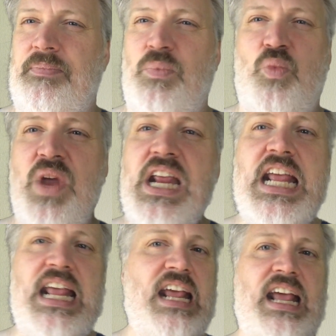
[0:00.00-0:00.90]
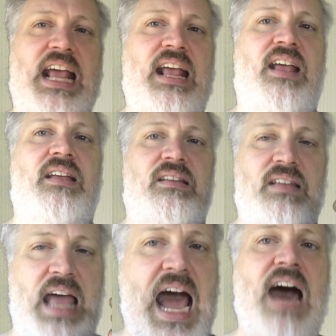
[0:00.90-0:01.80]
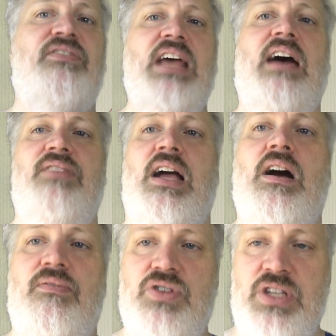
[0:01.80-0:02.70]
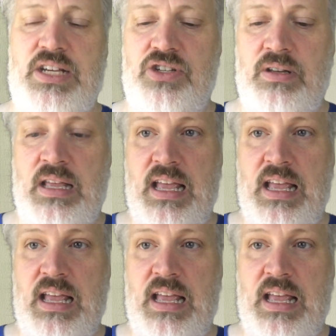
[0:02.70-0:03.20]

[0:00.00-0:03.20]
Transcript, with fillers: We have to have that conversation.